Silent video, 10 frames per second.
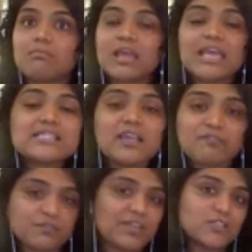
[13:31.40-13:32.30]

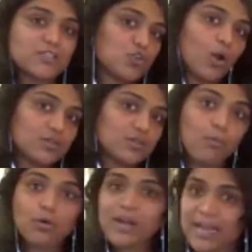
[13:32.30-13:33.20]
if that's not
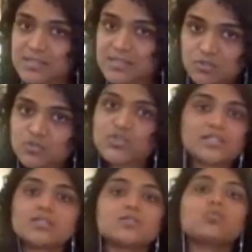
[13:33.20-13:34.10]
more access to
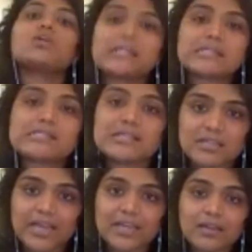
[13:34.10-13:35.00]
justice, what else is,
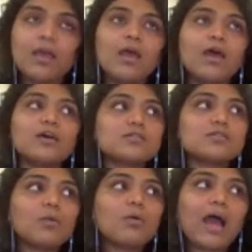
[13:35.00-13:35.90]
right?
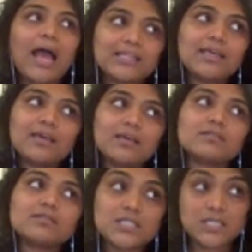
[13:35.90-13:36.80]
So I think
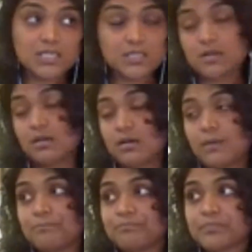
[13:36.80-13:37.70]
this is
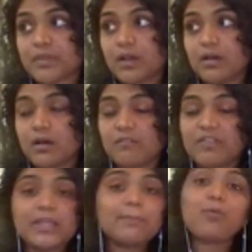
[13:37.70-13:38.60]
a
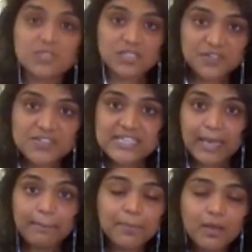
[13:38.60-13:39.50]
very positive
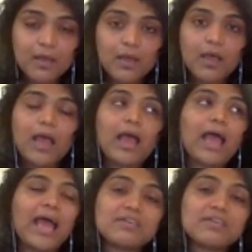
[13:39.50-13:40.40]
step.
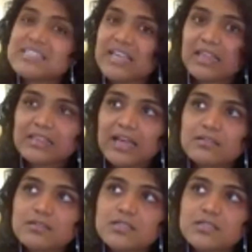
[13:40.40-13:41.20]
Having said that,